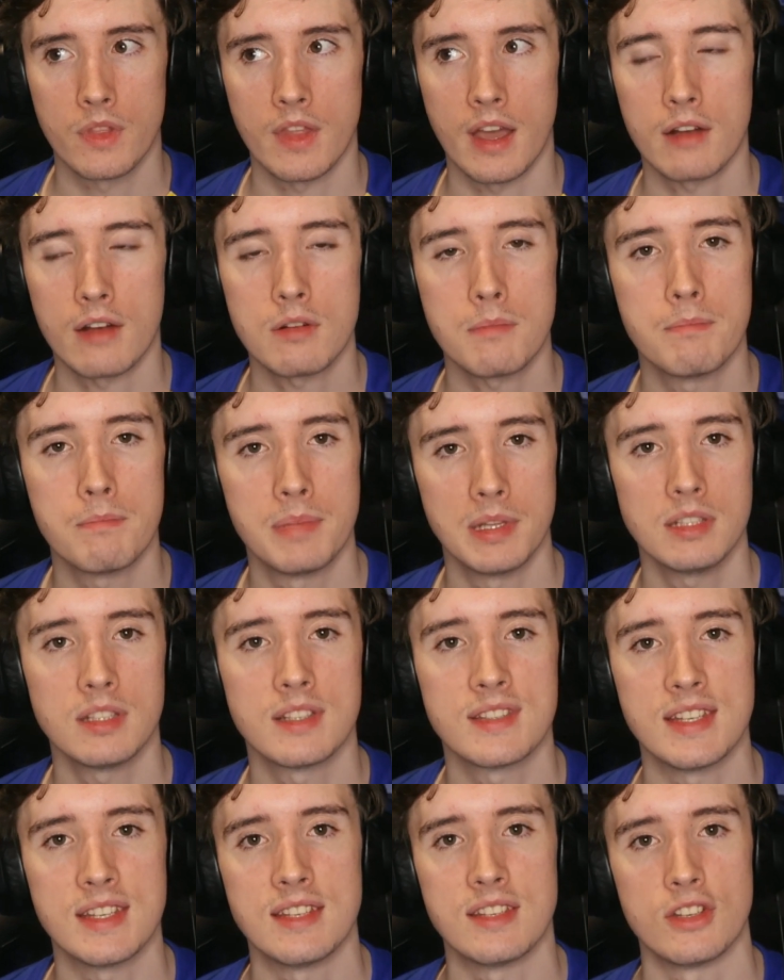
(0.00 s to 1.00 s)
Our
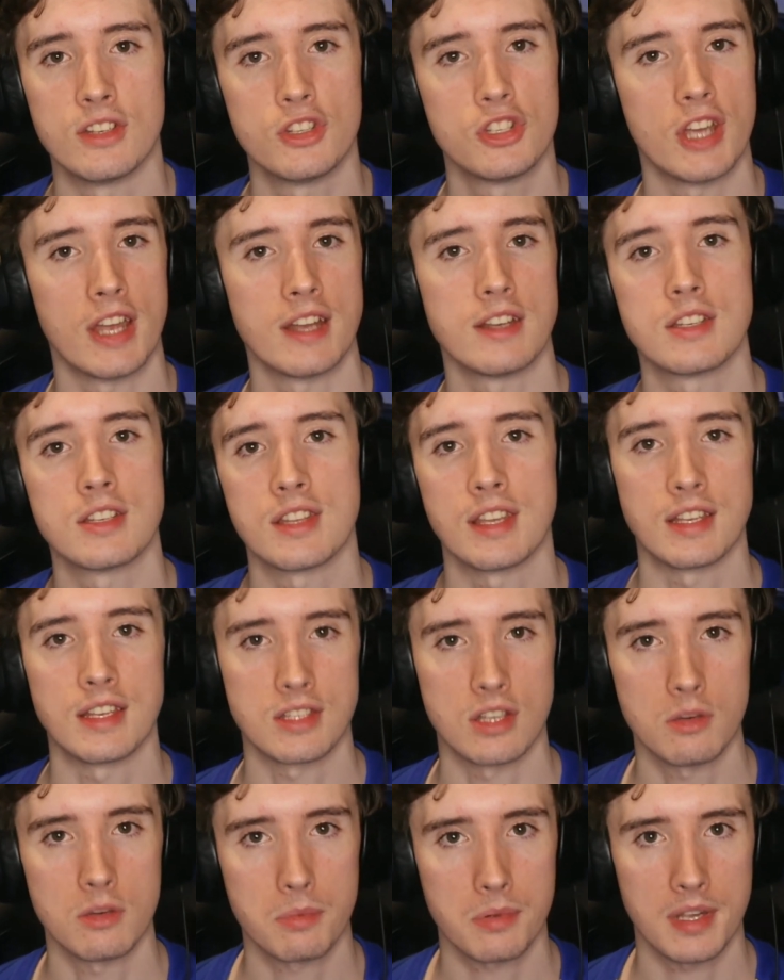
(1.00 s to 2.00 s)
ability to change things
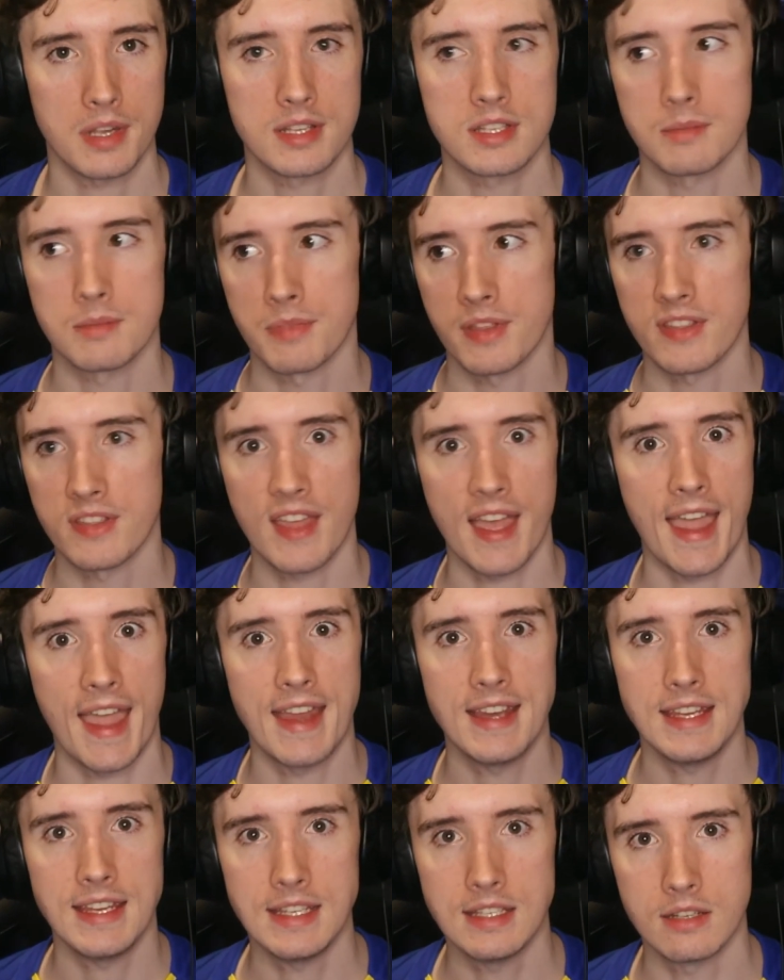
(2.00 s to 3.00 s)
up is something that
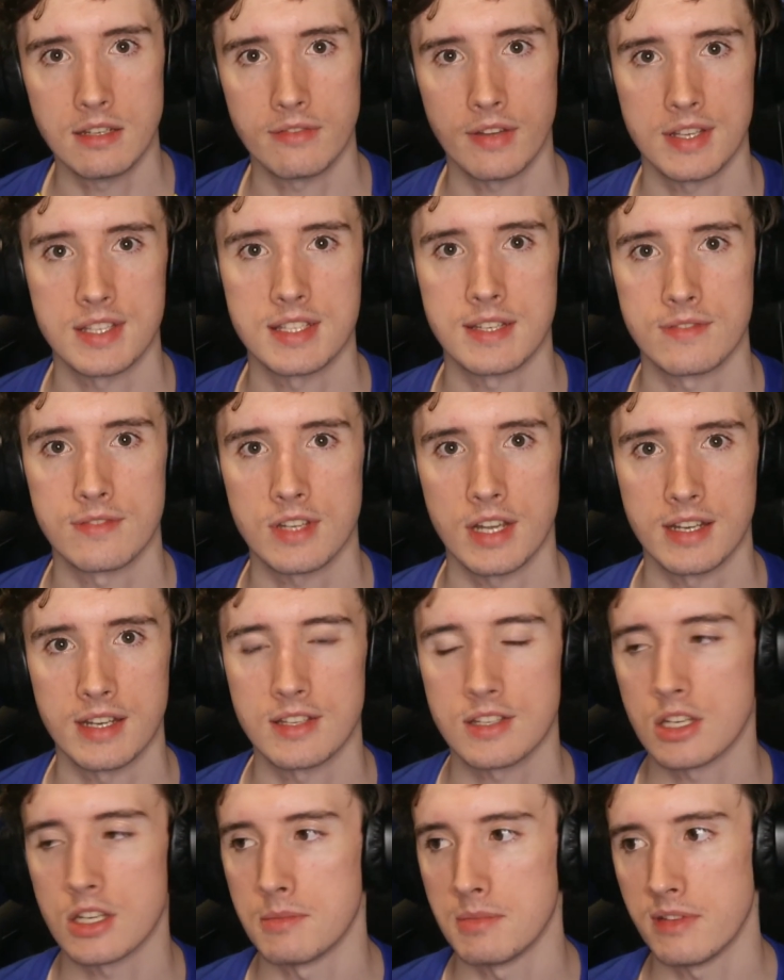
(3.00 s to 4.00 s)
any defensive side
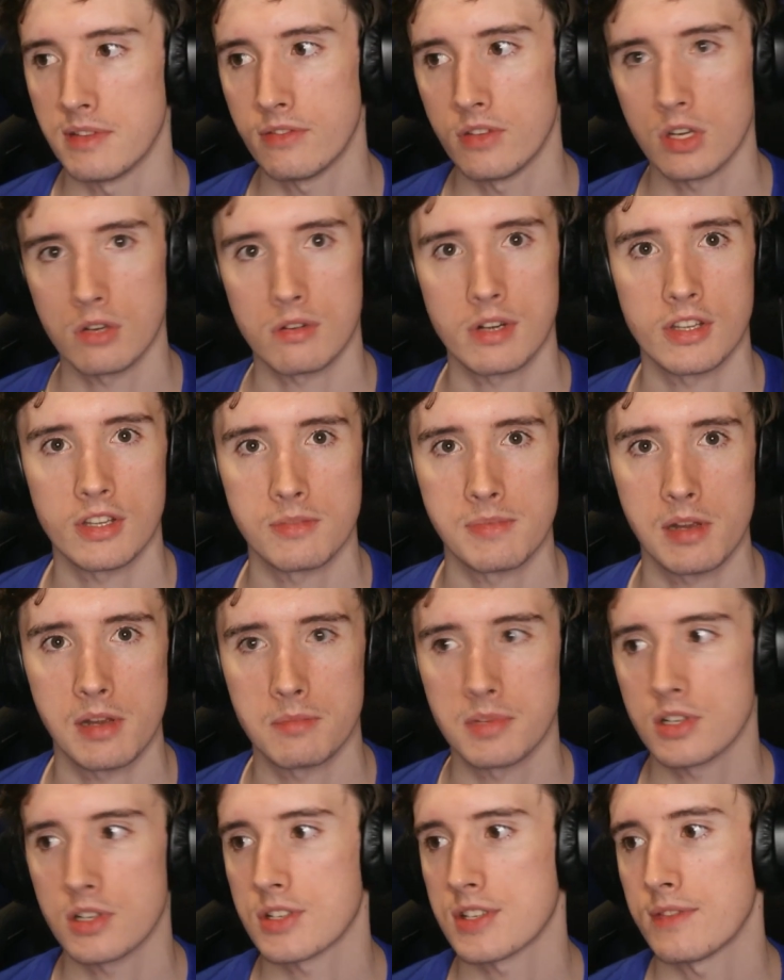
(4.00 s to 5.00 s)
is going to be furious about,
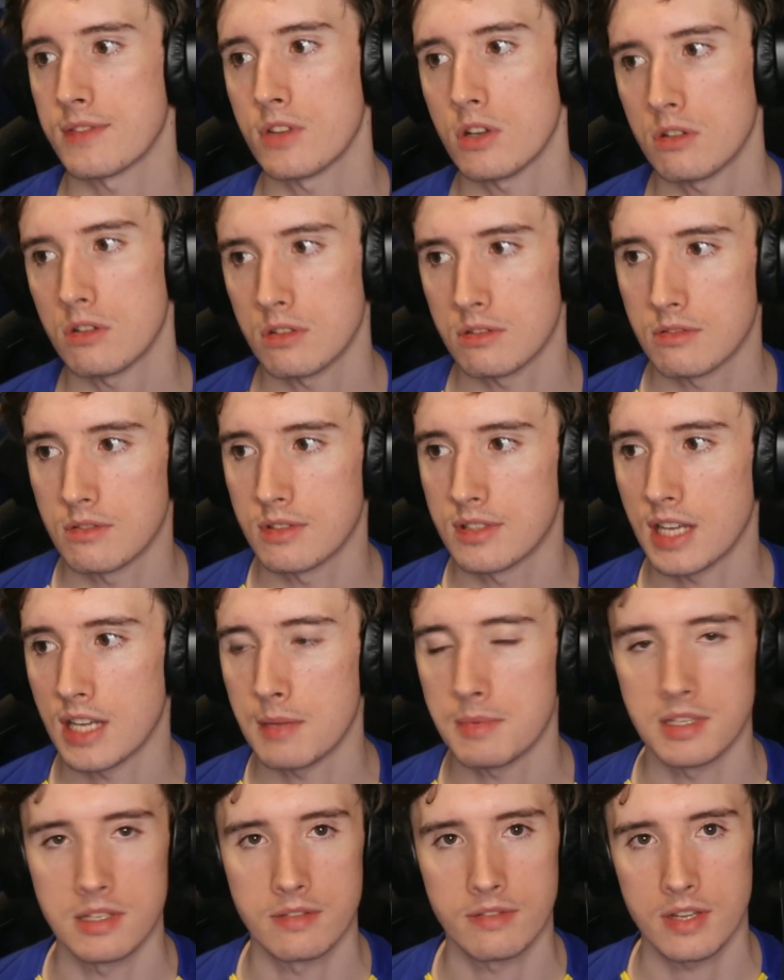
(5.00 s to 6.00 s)
because if you're a
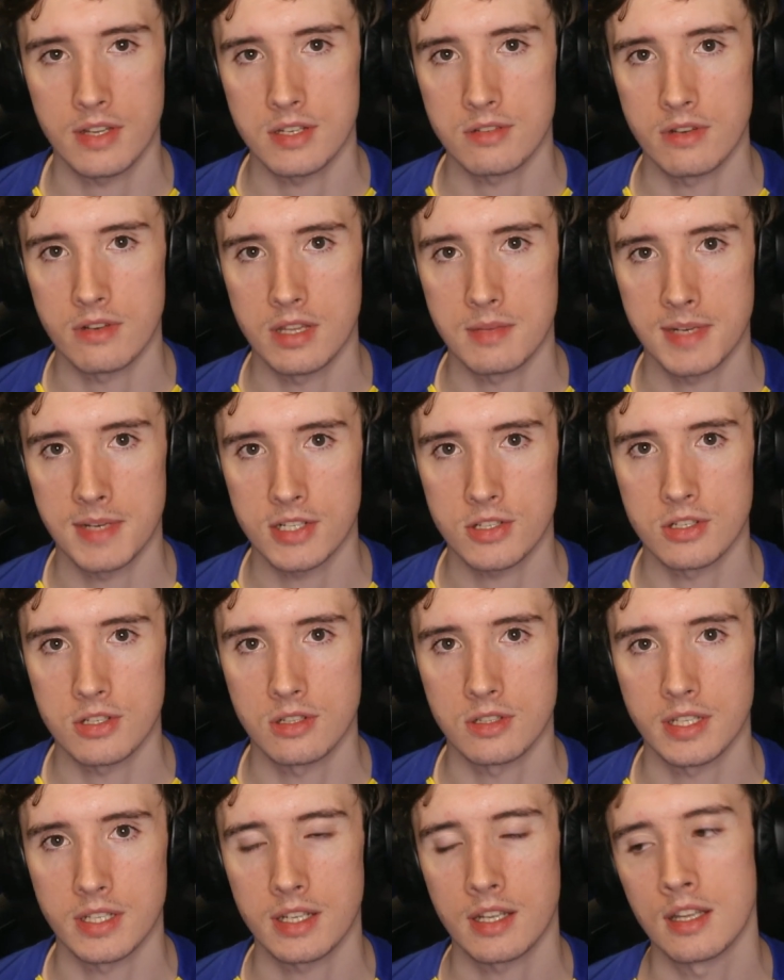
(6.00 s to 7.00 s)
Derby defender in the match and you're
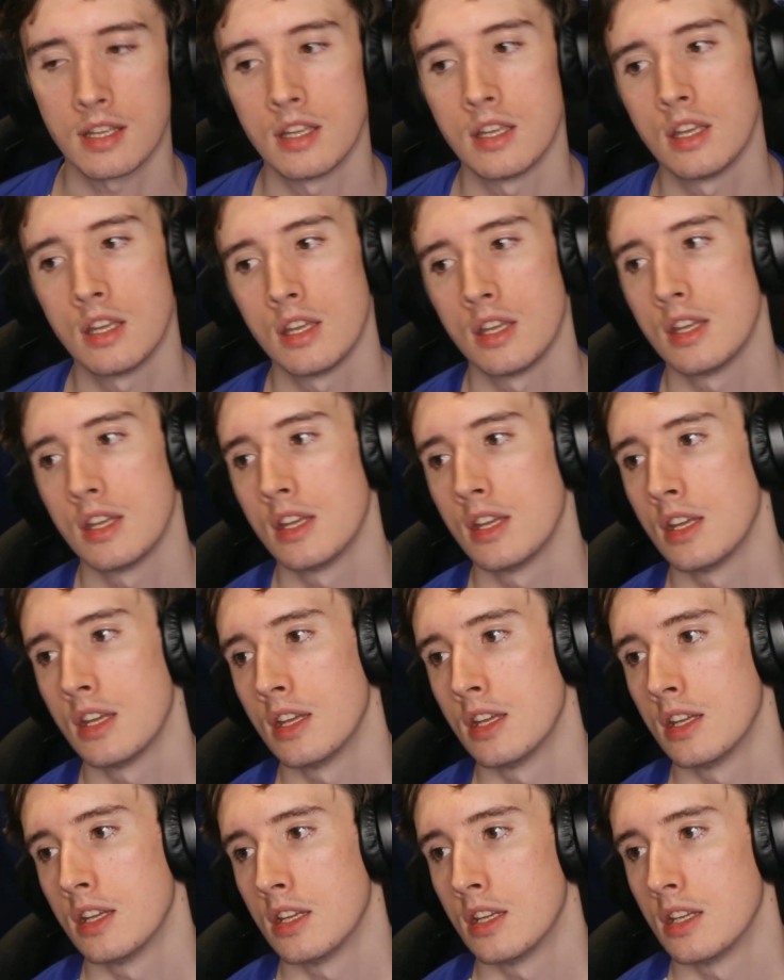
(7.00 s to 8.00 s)
like,
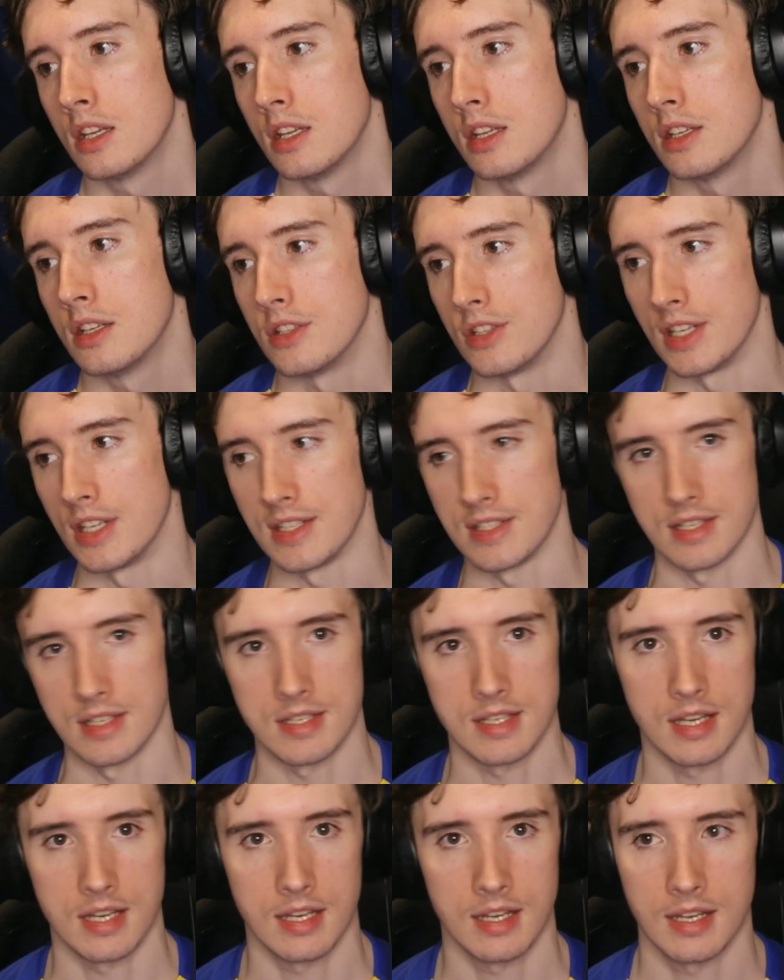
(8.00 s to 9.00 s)

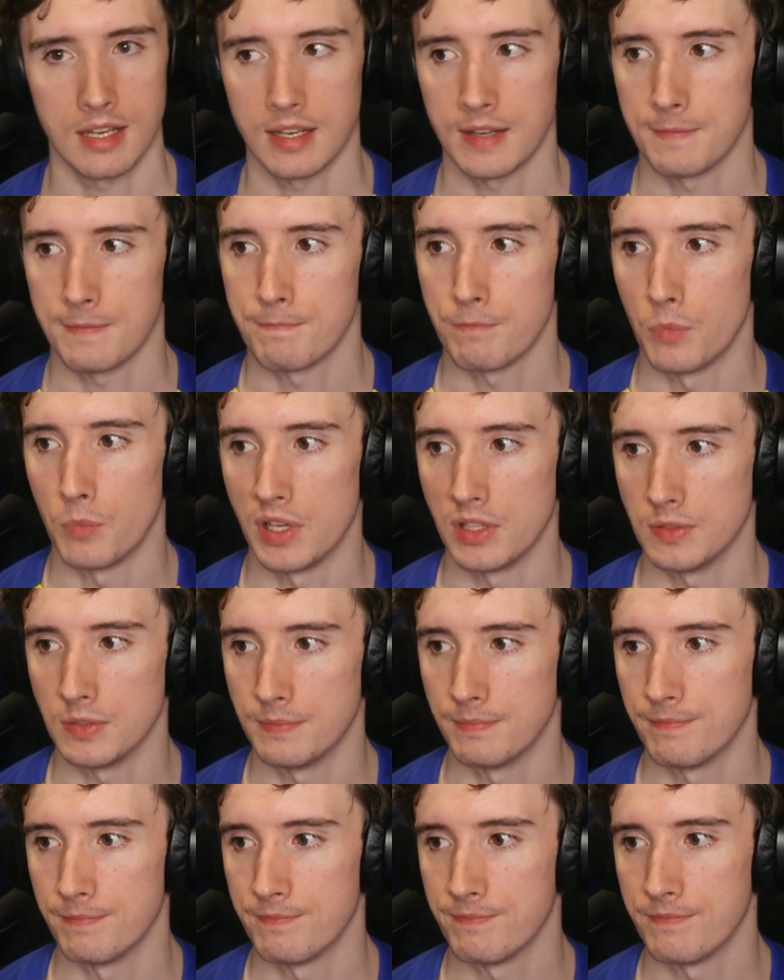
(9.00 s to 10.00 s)
Jesus, well,
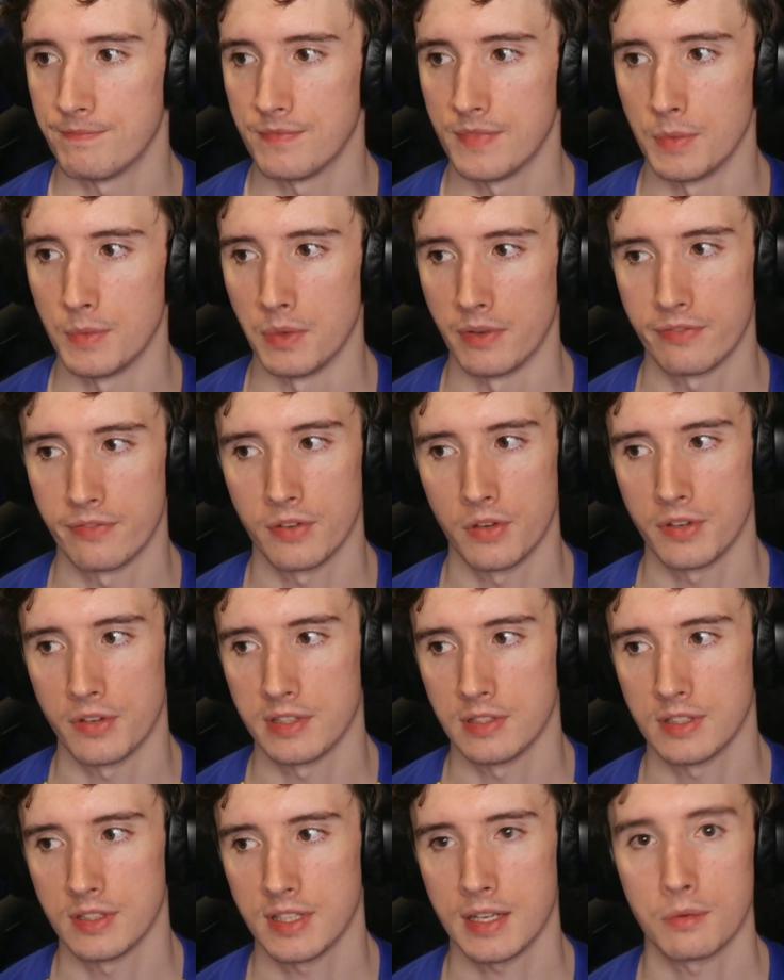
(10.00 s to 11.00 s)
we're
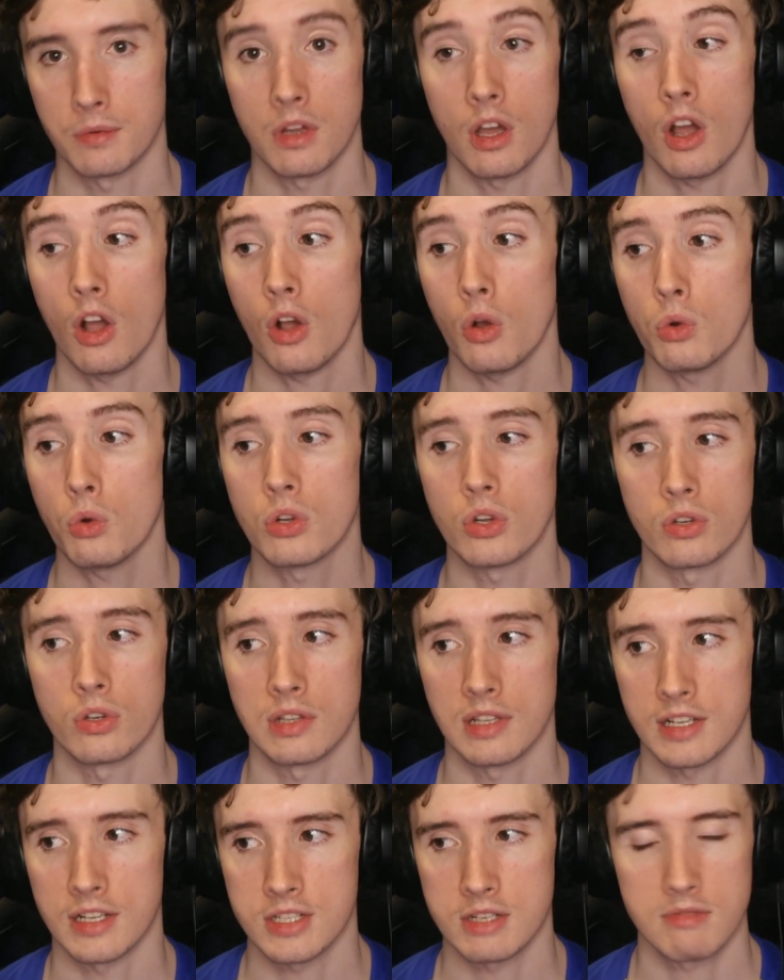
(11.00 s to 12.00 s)
4-0 down. Oh, good,
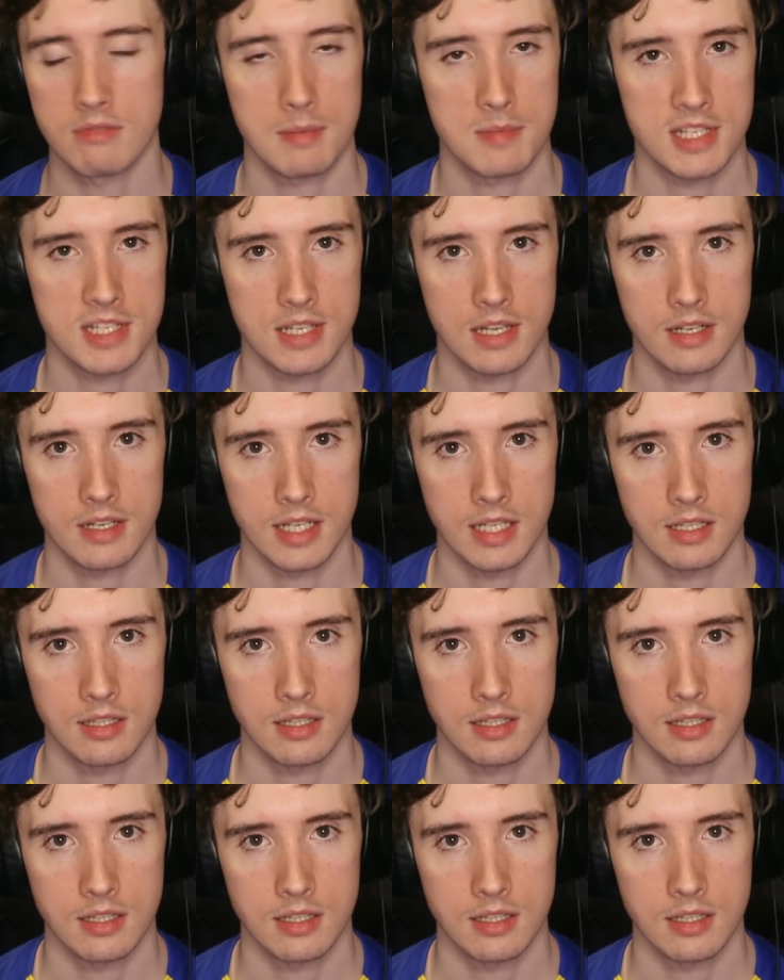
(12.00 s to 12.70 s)
Laji Ramazani.